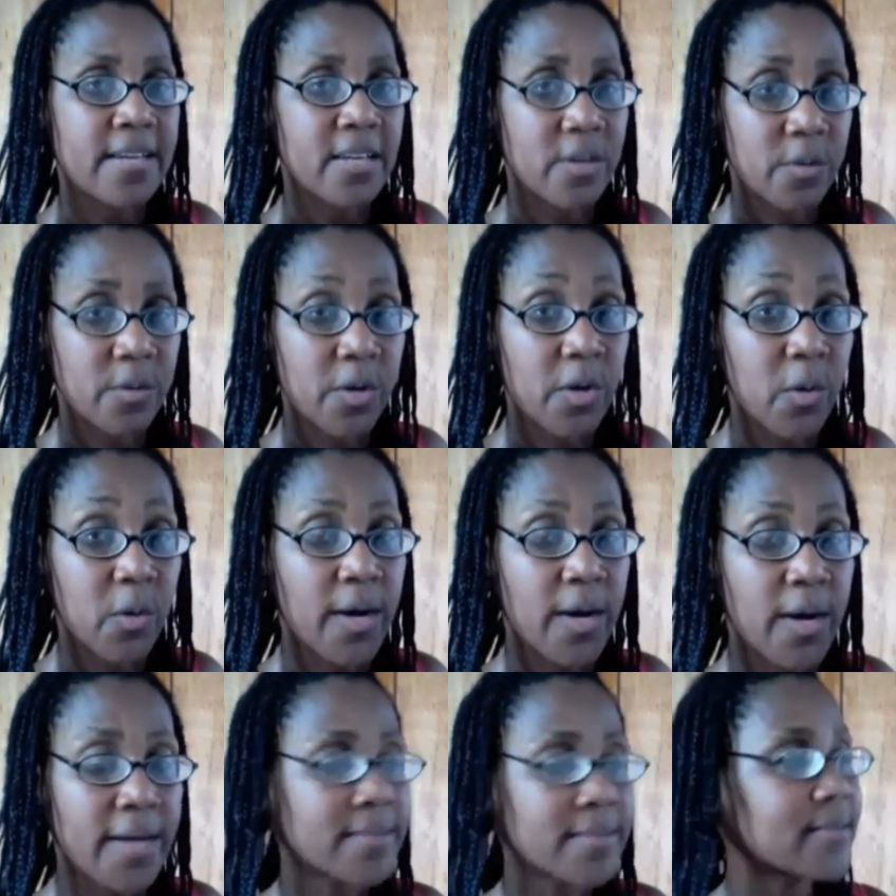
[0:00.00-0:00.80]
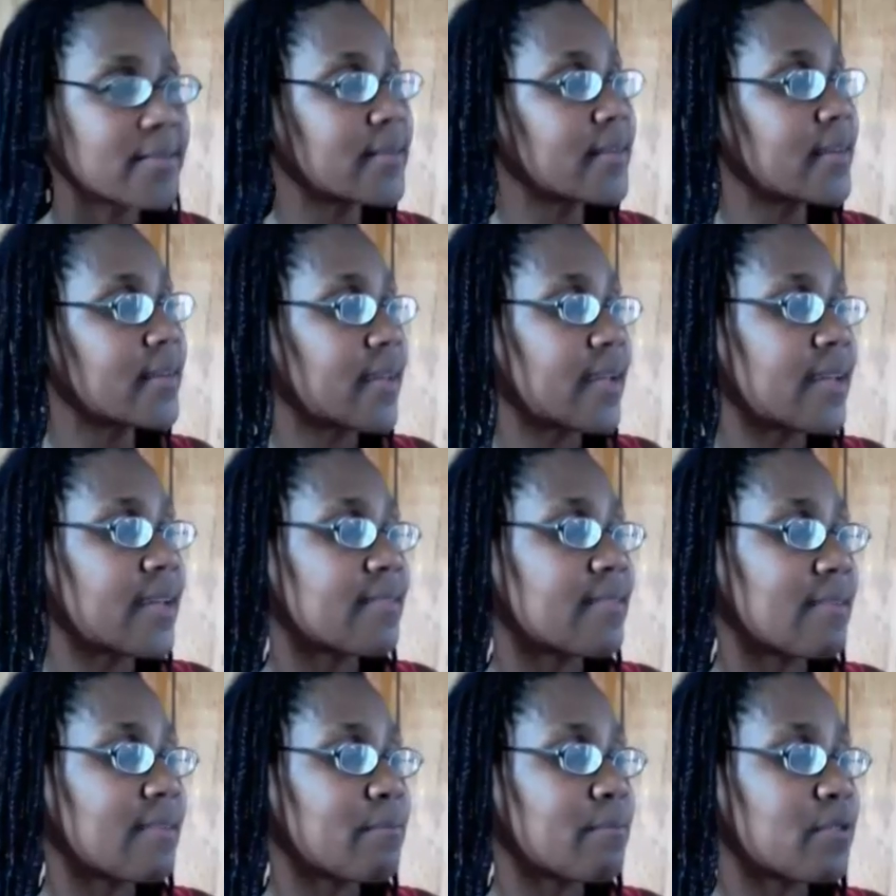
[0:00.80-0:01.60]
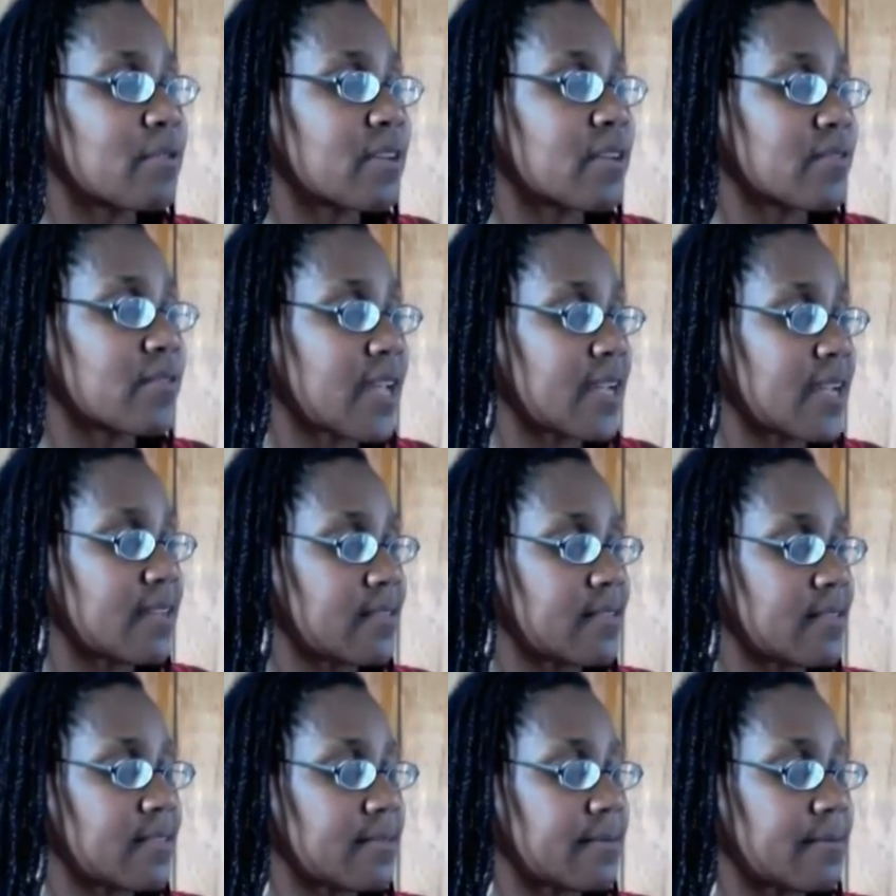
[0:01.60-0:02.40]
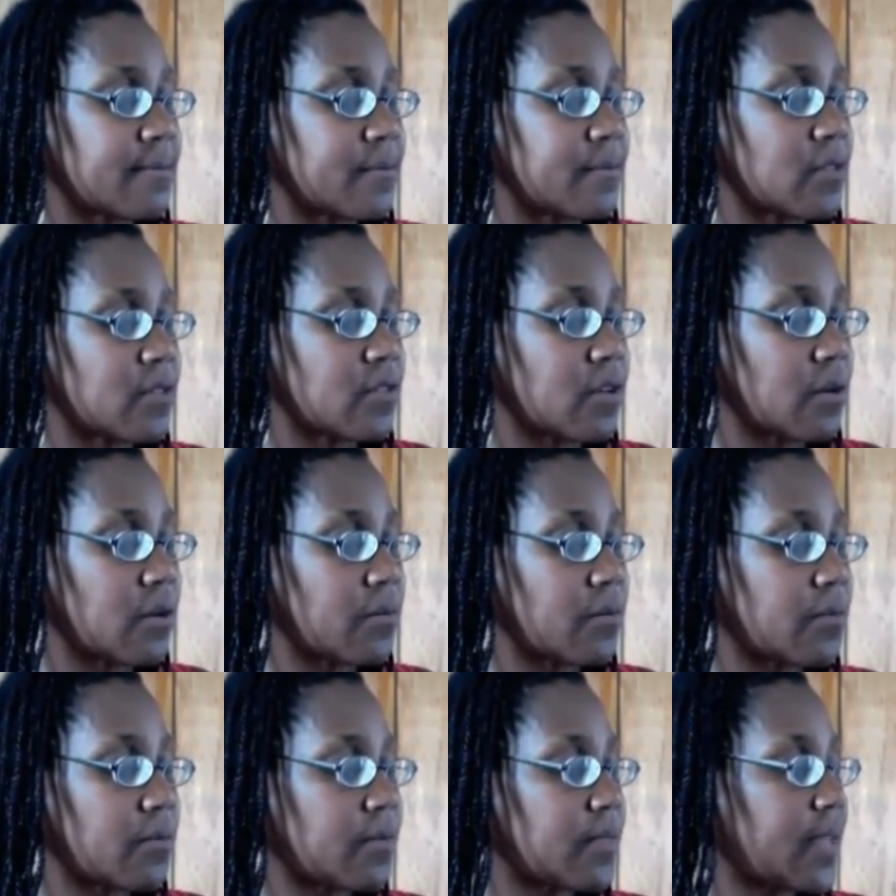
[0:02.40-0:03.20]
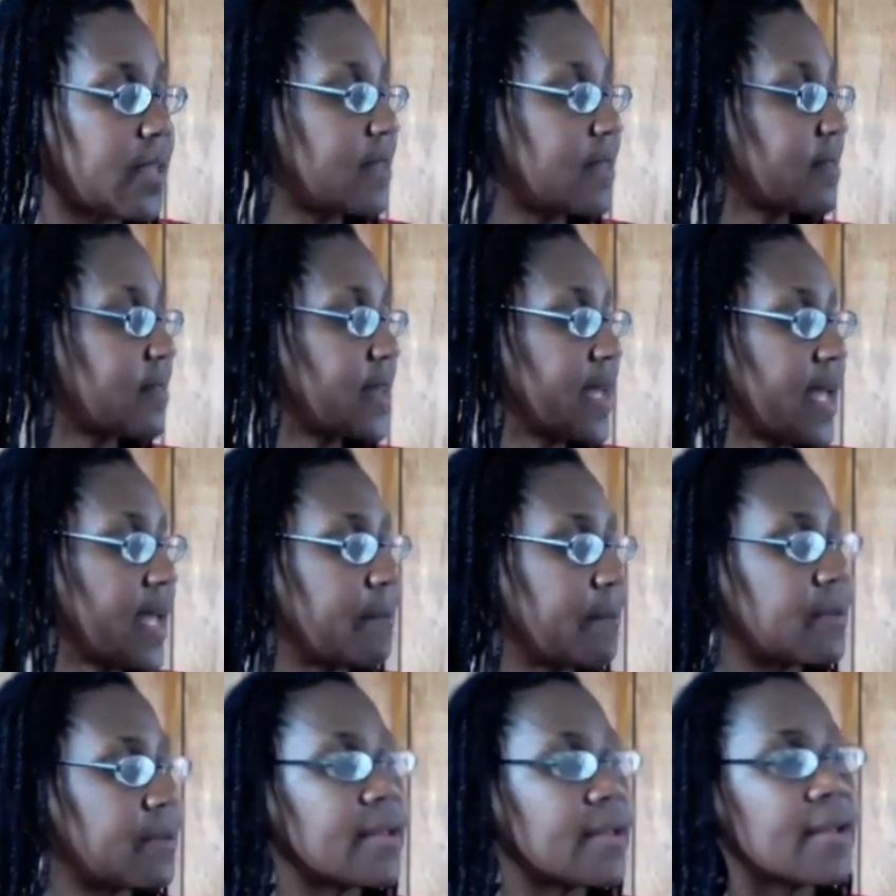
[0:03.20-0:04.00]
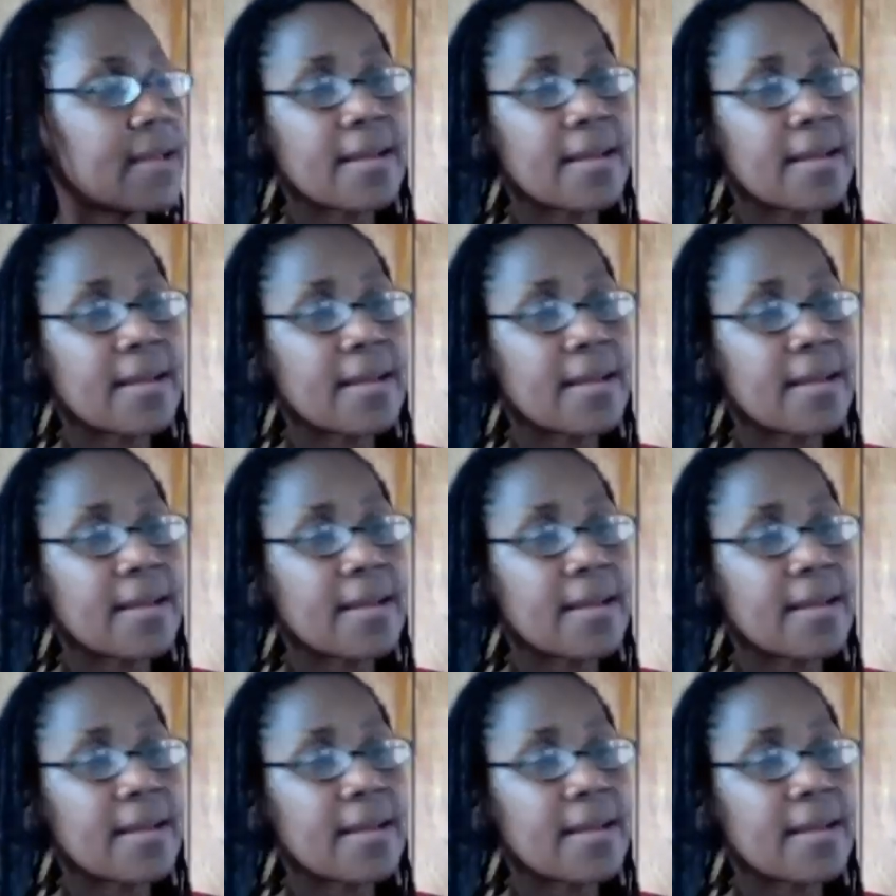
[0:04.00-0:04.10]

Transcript: you know what in 7% of cases. So that's going to happen.